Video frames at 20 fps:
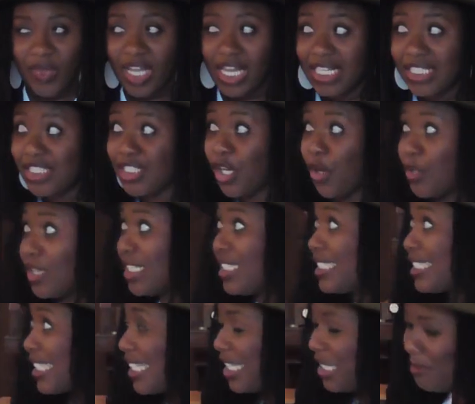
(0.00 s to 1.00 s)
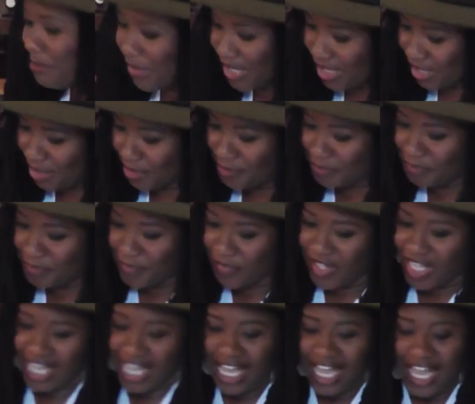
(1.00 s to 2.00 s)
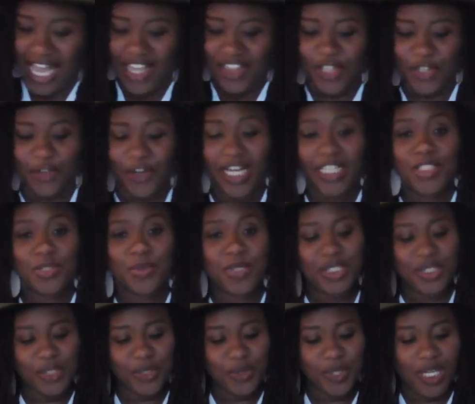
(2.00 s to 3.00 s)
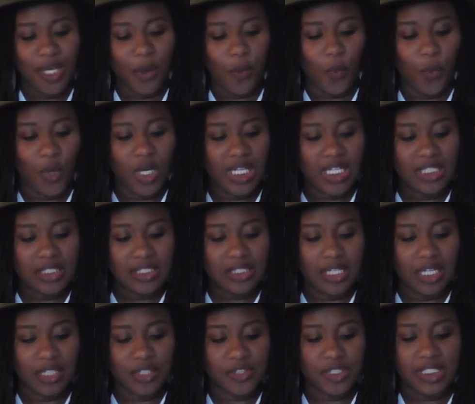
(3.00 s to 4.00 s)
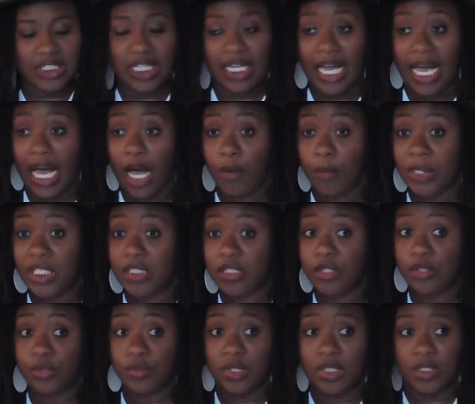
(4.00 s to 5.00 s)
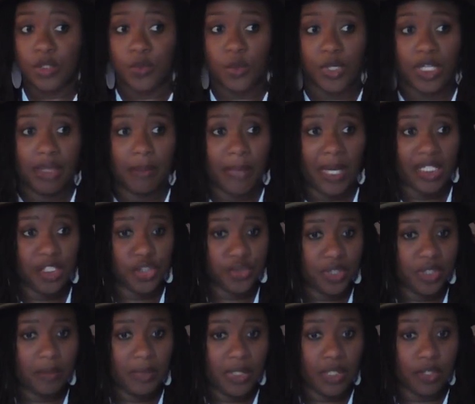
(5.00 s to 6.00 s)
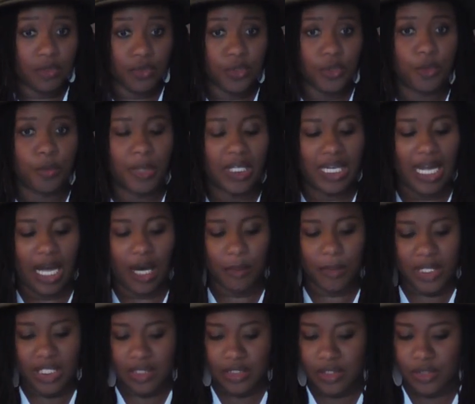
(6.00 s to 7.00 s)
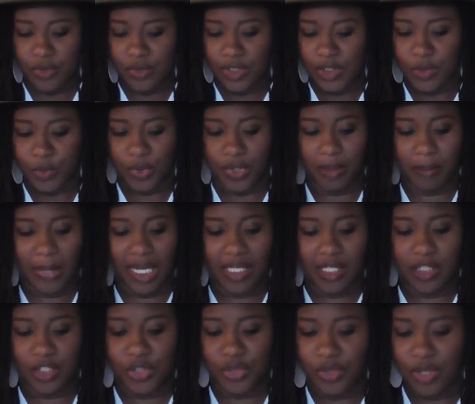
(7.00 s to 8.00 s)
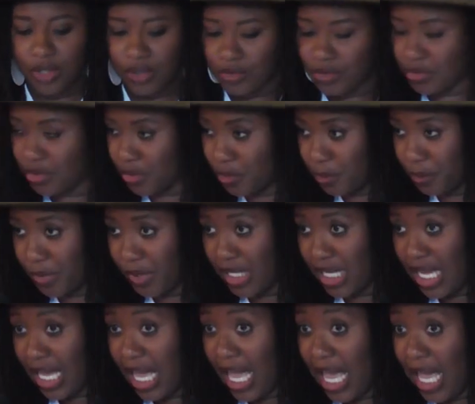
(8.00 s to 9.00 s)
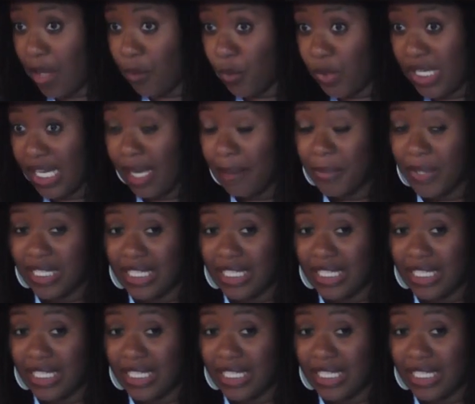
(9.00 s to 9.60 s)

So in this email, the graduate student wanted to understand how many students were in my treatment group and how many students were in my control group. And we had been